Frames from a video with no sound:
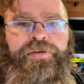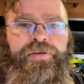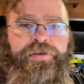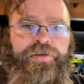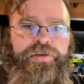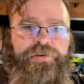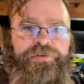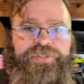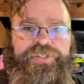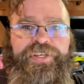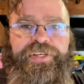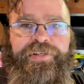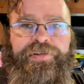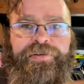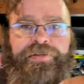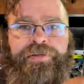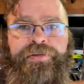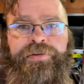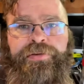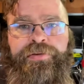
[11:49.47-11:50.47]
it goes
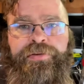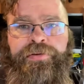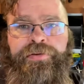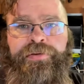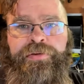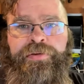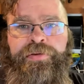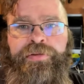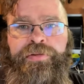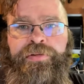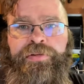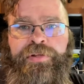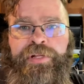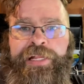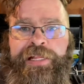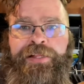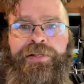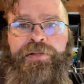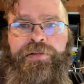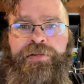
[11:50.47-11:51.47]
in,
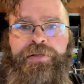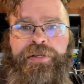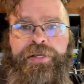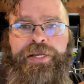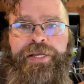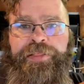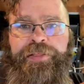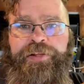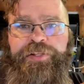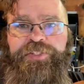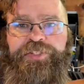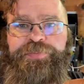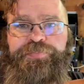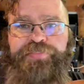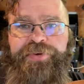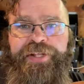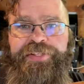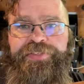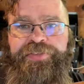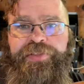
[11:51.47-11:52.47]
and then it
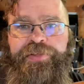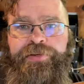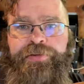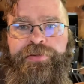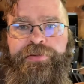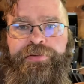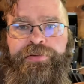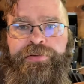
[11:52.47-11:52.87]
spreads the